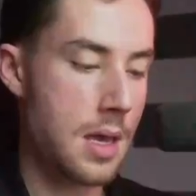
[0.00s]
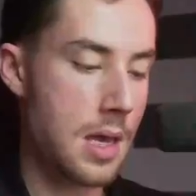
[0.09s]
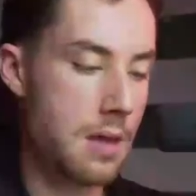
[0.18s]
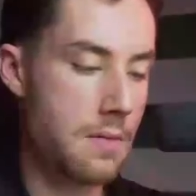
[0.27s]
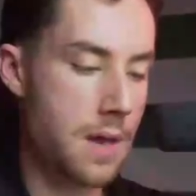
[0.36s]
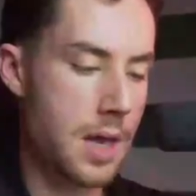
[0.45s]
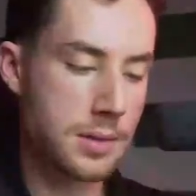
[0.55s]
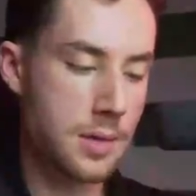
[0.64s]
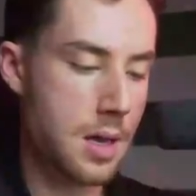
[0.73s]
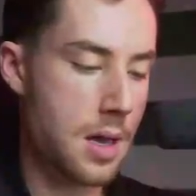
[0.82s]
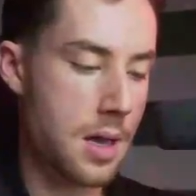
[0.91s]

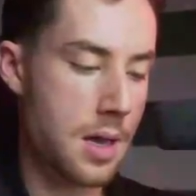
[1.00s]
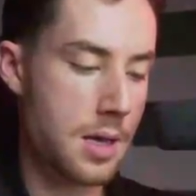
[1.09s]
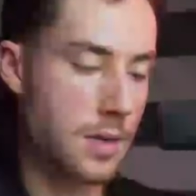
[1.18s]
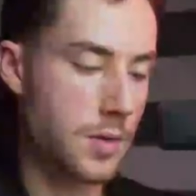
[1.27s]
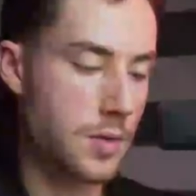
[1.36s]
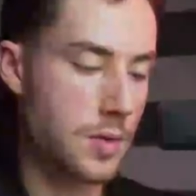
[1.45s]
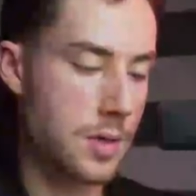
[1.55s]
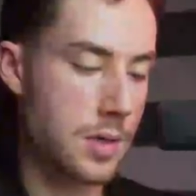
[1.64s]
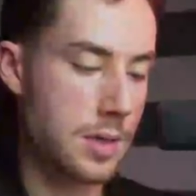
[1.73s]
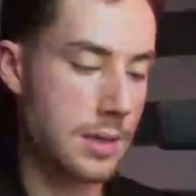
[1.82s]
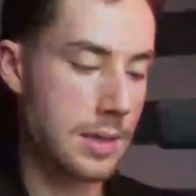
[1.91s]
AVAX, Dot,
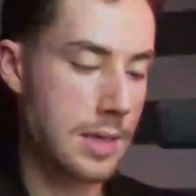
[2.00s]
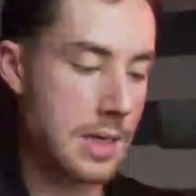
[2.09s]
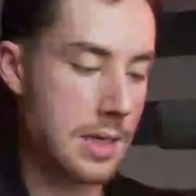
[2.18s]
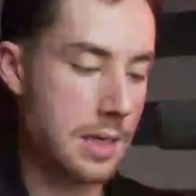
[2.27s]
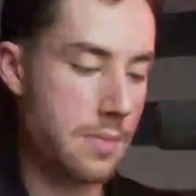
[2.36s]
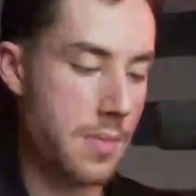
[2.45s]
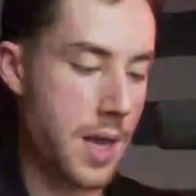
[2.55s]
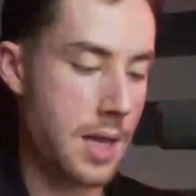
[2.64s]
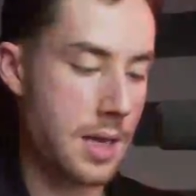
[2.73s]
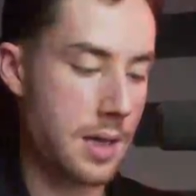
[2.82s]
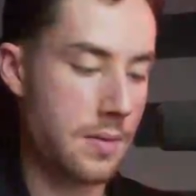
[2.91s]
Tron, Link,
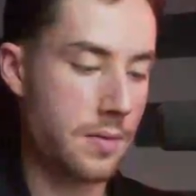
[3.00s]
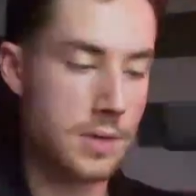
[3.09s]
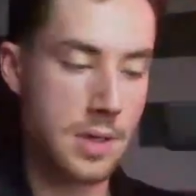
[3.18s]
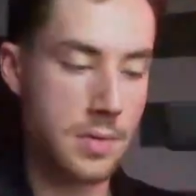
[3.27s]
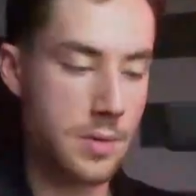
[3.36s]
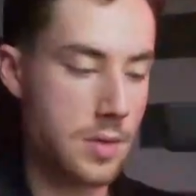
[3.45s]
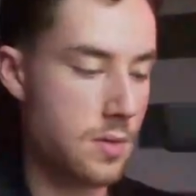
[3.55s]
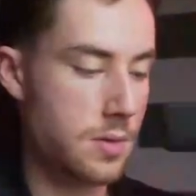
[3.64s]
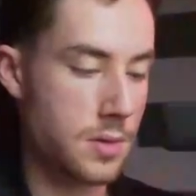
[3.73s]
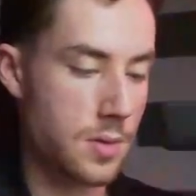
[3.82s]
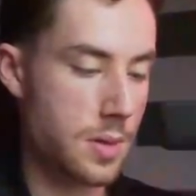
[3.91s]
Matic, for example,
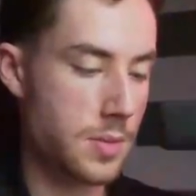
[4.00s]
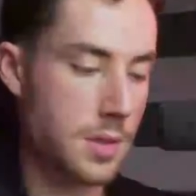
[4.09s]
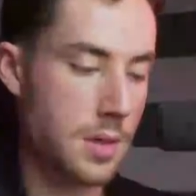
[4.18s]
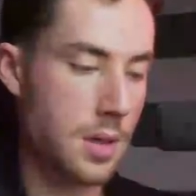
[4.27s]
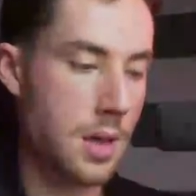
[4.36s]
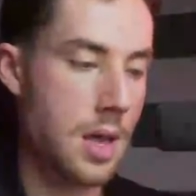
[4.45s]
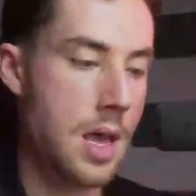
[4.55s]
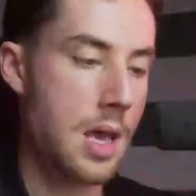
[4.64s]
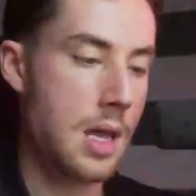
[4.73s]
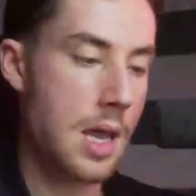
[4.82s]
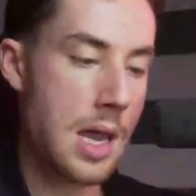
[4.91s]
Uniswap, Ton.
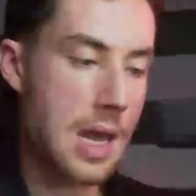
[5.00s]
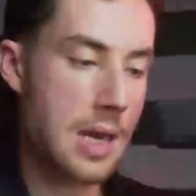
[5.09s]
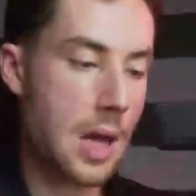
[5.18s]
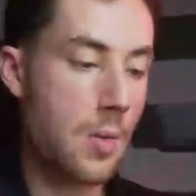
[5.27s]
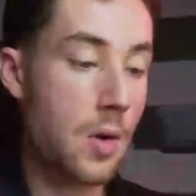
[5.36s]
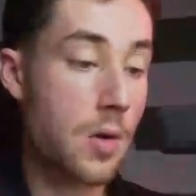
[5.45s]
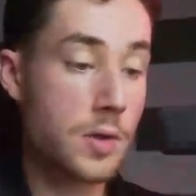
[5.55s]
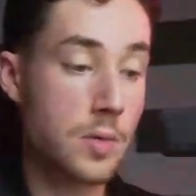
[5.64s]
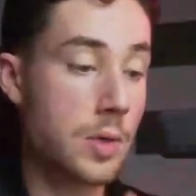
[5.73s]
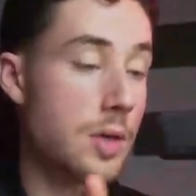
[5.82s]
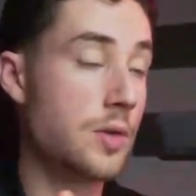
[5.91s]
And I
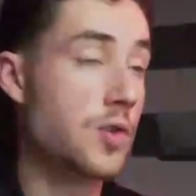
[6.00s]
also wanted to